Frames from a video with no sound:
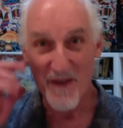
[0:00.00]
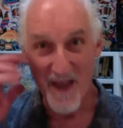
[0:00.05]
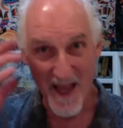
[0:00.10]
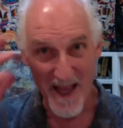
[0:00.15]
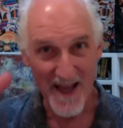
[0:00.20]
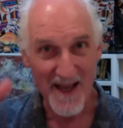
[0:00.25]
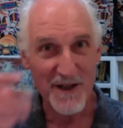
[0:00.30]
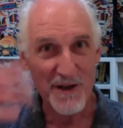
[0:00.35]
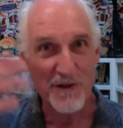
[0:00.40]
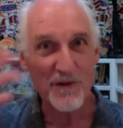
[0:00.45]

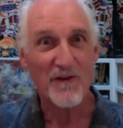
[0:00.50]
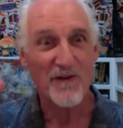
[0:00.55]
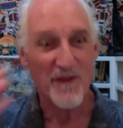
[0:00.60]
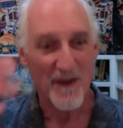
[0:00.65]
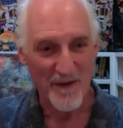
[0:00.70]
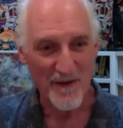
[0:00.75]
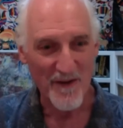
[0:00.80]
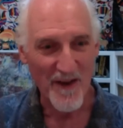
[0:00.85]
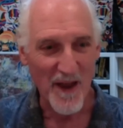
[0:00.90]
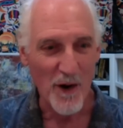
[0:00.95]
Stay
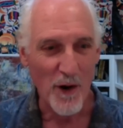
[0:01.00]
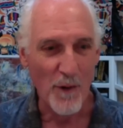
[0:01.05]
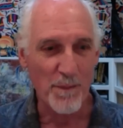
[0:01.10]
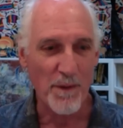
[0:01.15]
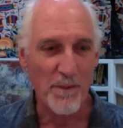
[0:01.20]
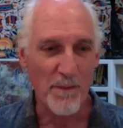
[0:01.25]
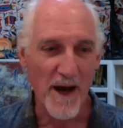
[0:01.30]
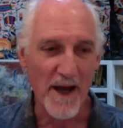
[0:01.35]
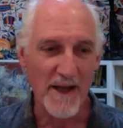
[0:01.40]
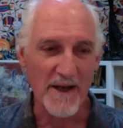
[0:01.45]
interested, stay
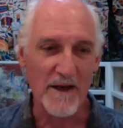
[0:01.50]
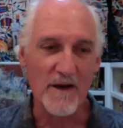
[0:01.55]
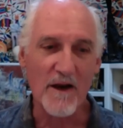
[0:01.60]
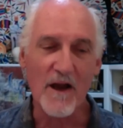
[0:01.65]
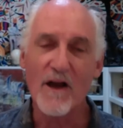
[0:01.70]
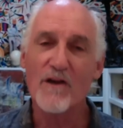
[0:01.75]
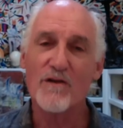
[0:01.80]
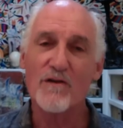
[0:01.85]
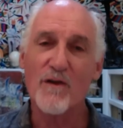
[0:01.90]
open-minded.